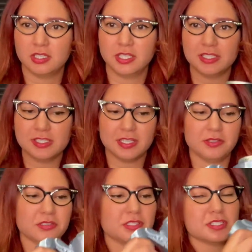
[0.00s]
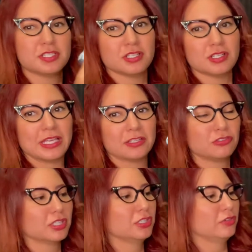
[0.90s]
And so you can still like
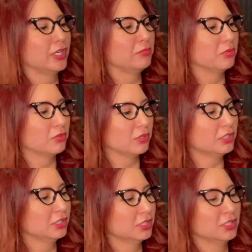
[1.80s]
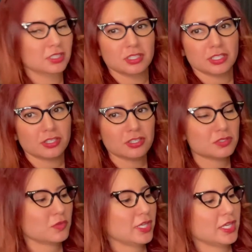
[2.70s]
drink your Red Bull this
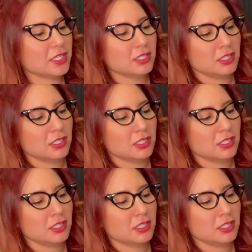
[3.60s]
way.